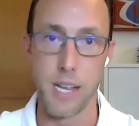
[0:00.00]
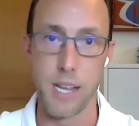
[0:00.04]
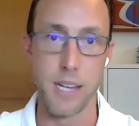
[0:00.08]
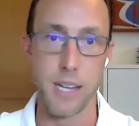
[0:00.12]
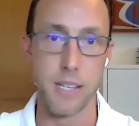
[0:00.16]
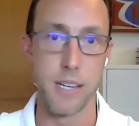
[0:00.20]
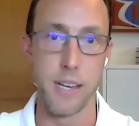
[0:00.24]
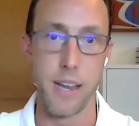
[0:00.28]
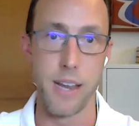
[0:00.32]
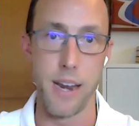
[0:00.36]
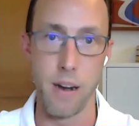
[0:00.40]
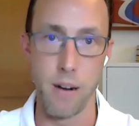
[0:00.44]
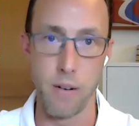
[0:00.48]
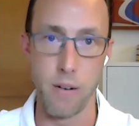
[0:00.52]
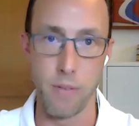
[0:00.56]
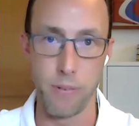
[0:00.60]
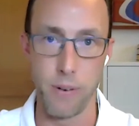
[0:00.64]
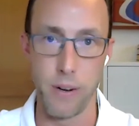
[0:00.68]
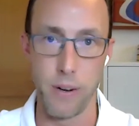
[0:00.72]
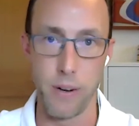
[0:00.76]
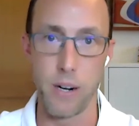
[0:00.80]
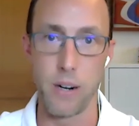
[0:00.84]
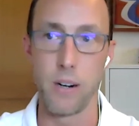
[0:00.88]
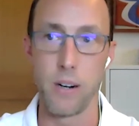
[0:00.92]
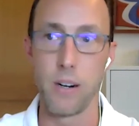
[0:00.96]
That's
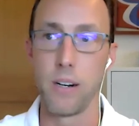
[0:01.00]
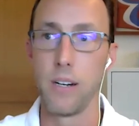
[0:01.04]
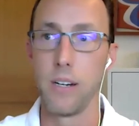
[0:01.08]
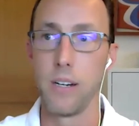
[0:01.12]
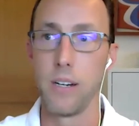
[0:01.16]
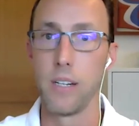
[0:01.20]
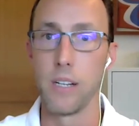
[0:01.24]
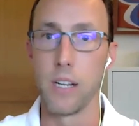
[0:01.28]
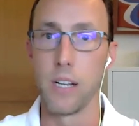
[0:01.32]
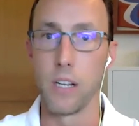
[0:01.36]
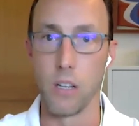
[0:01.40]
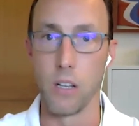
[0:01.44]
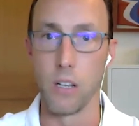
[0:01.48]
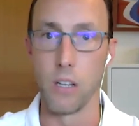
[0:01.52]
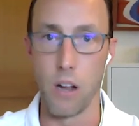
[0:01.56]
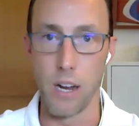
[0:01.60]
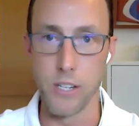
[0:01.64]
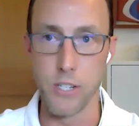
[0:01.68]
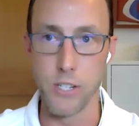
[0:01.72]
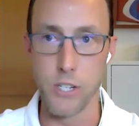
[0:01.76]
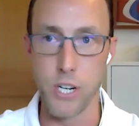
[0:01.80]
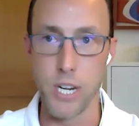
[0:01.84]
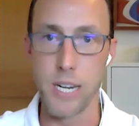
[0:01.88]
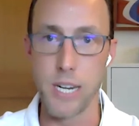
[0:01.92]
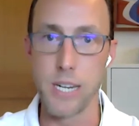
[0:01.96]
airfare,
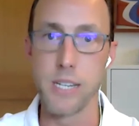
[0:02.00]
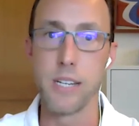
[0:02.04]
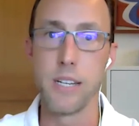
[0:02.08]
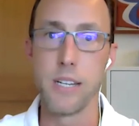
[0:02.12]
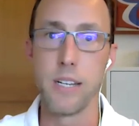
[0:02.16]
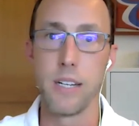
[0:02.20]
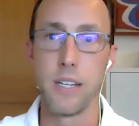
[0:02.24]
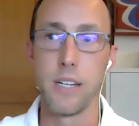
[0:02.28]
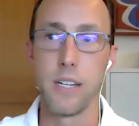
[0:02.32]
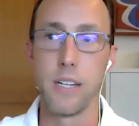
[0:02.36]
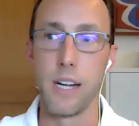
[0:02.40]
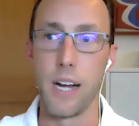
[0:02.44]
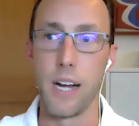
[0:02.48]
lodging,